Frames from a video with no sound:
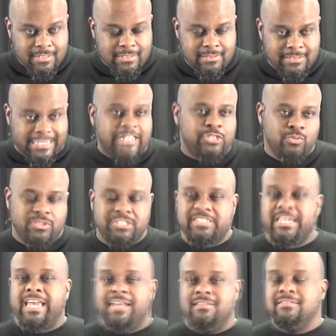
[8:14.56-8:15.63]
Sexual
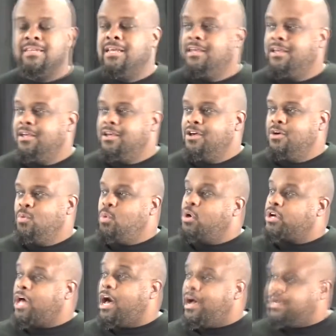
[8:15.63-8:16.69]
sin will
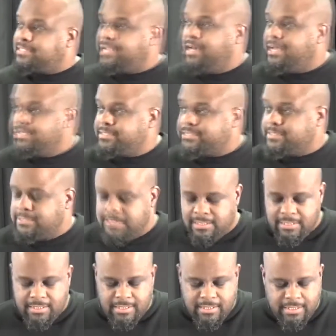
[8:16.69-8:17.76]
cause us
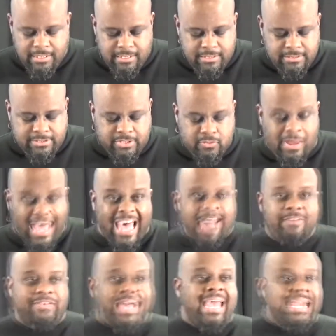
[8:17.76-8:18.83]
to
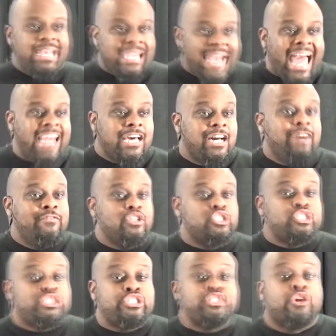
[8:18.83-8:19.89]
have a lack of
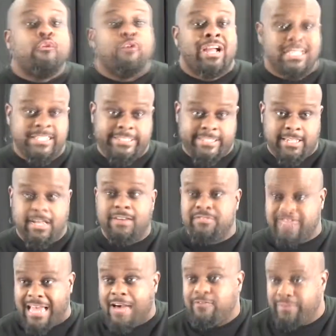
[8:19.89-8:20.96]
assurance of
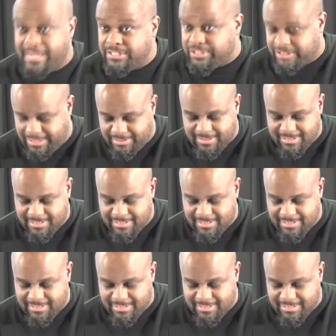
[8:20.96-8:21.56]
salvation.